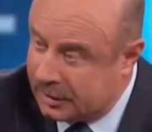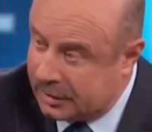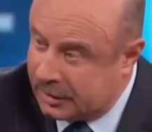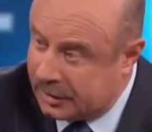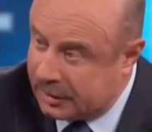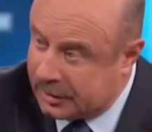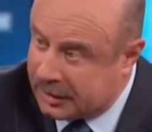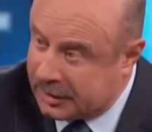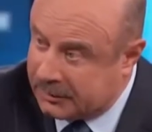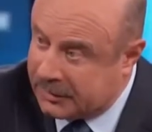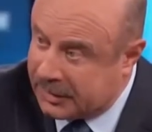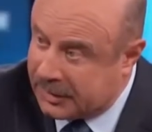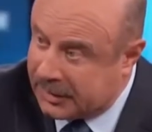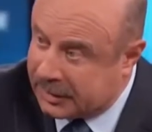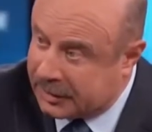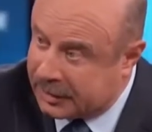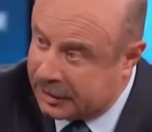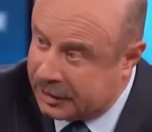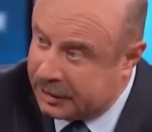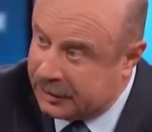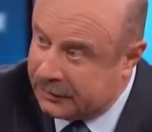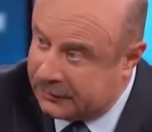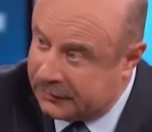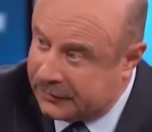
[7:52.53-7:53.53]
Looking back,
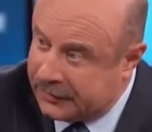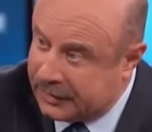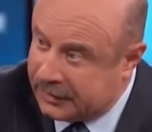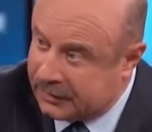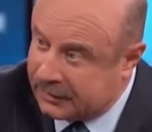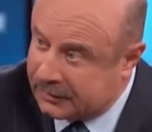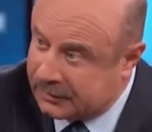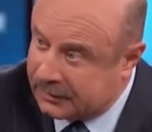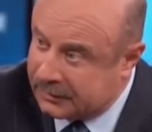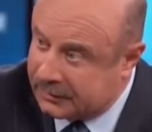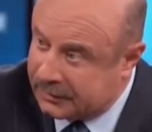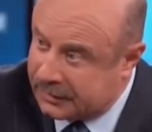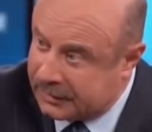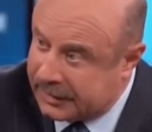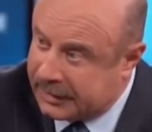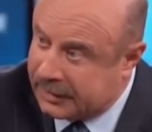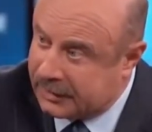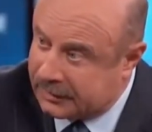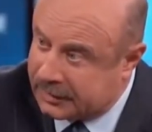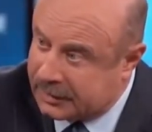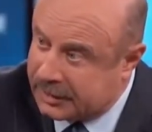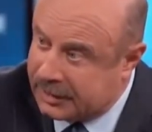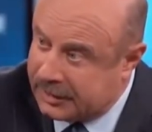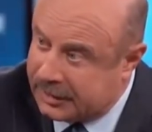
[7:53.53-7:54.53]
do you feel
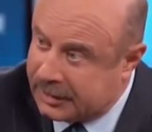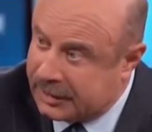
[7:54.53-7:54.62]
guilty